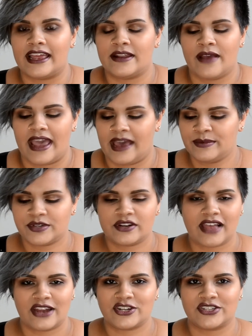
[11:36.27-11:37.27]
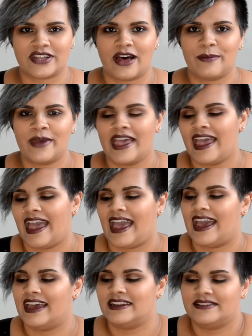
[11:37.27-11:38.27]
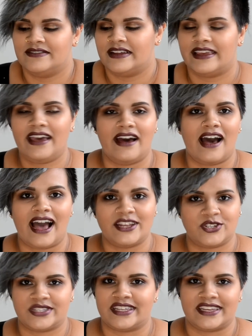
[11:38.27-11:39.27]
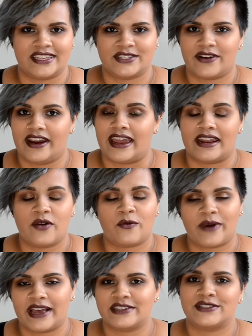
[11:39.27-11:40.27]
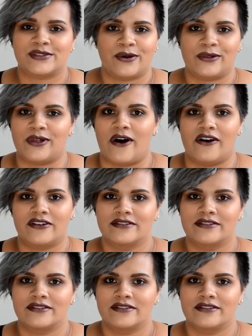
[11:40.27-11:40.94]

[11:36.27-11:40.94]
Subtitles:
It amps your lashes up, and yeah, I just think it's great, and it wears so long.